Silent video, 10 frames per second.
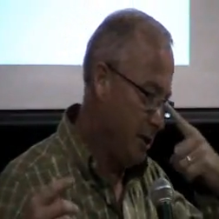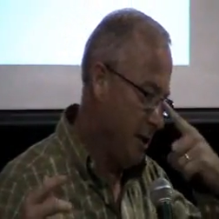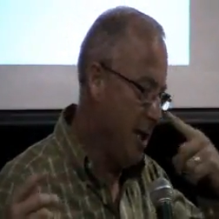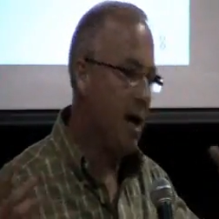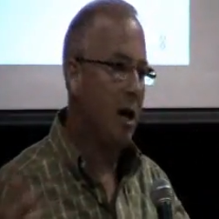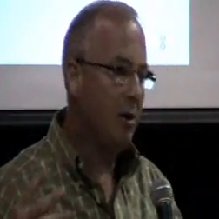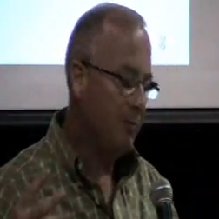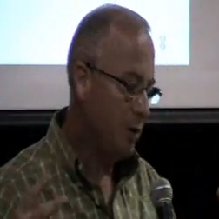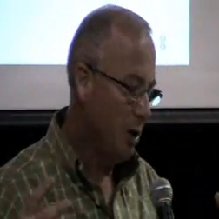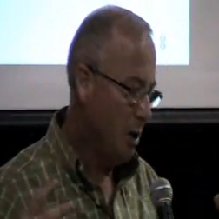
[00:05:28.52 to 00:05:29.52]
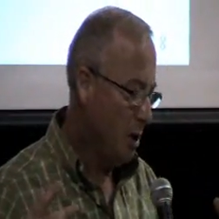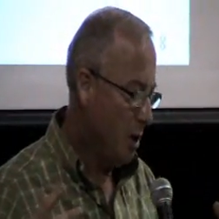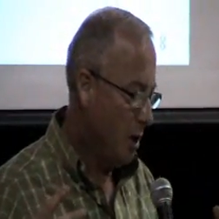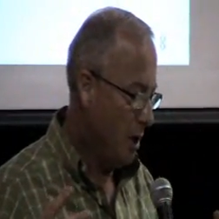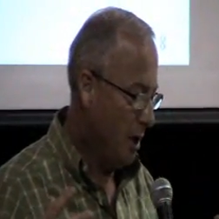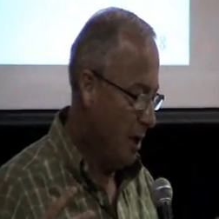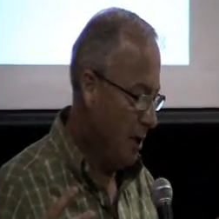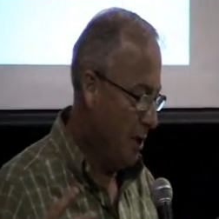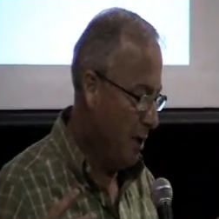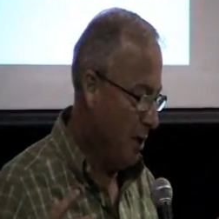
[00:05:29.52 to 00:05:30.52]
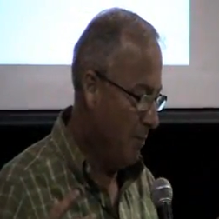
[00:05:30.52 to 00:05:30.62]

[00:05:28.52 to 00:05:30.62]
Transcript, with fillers: in the air. And